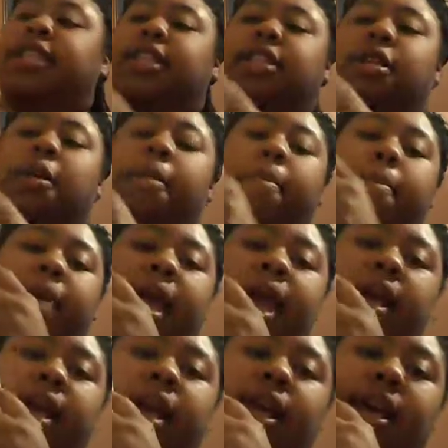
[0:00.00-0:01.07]
is
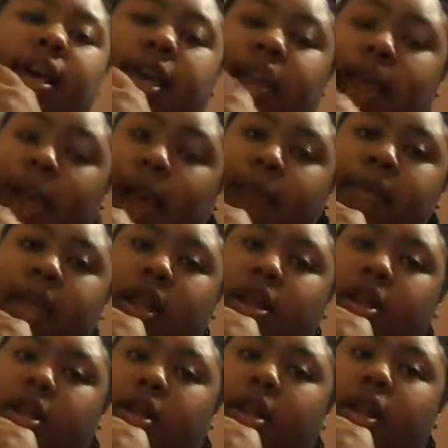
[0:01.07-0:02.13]
Meg Cabot,
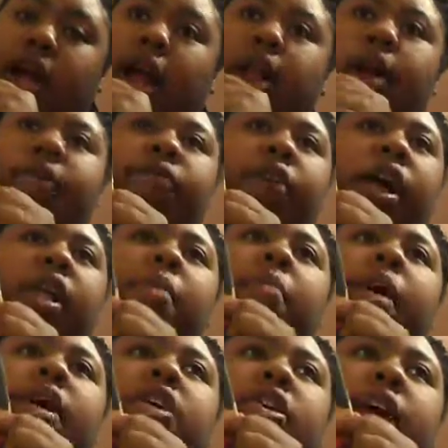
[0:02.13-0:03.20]
and I've read
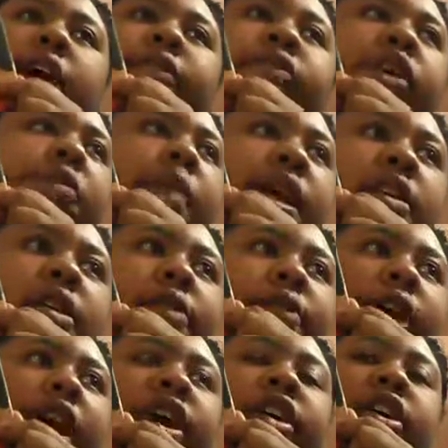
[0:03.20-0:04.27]
Pants on
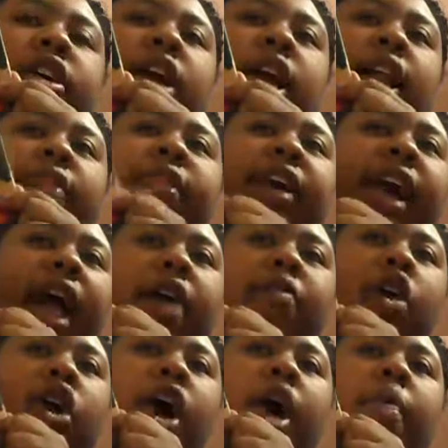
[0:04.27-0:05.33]
Fire, and I think I have
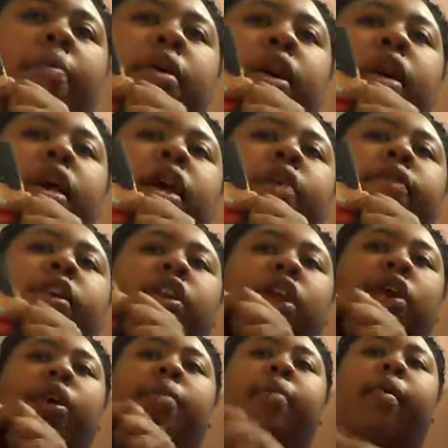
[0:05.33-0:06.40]
my own copy. If I
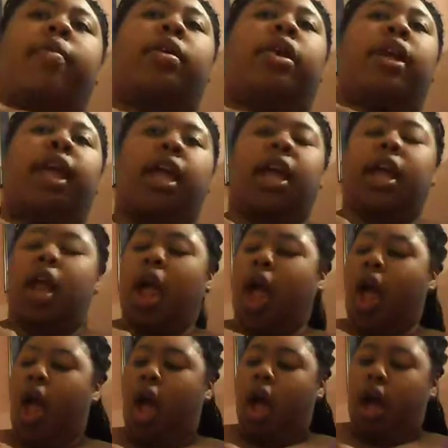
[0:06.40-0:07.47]
don't, I'm probably gonna get it.
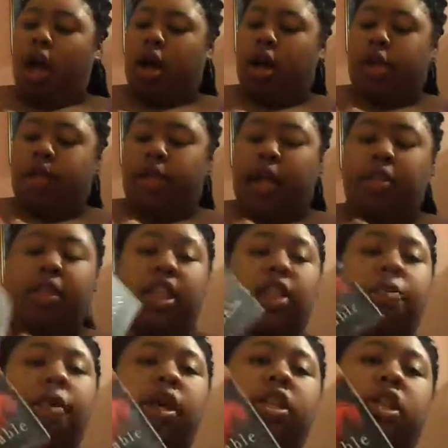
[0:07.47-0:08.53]
And this
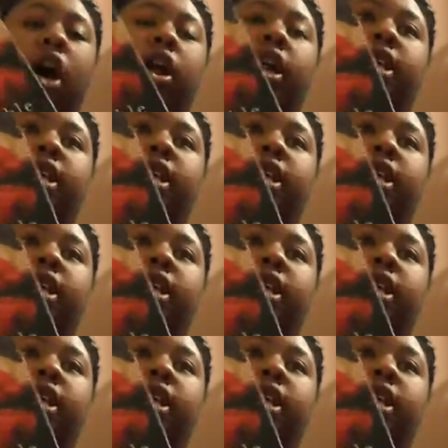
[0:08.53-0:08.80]
book is called